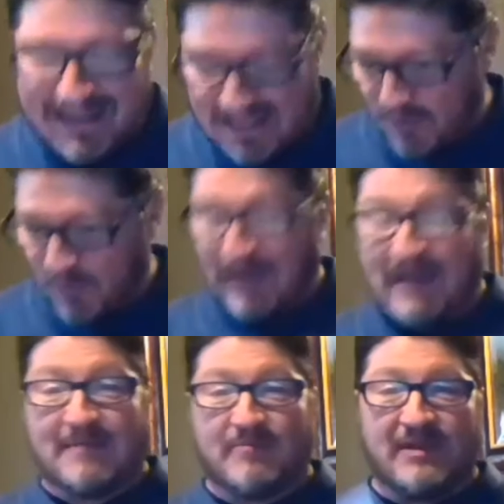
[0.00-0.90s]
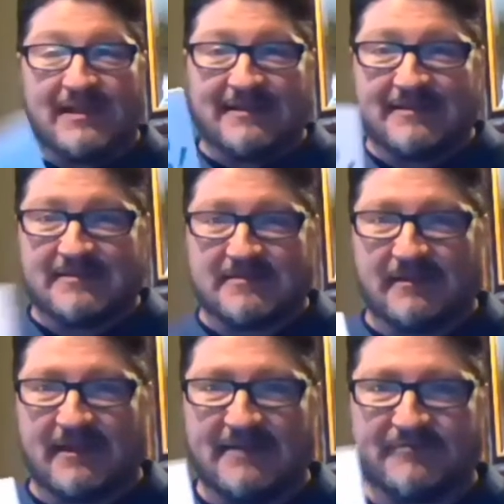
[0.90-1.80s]
Well, I am reading this
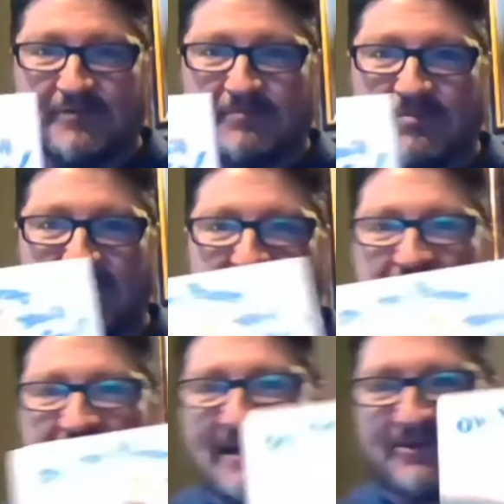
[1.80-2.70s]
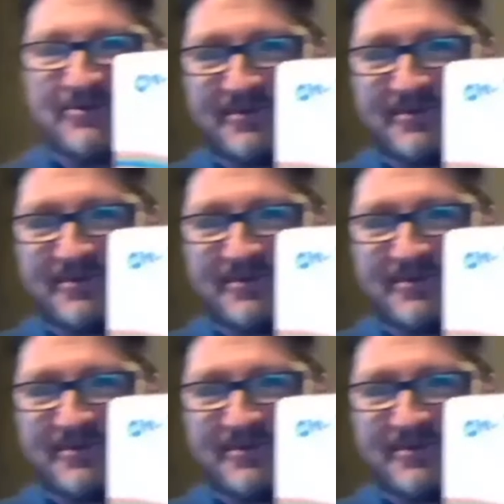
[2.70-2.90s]
delightful book from Dr.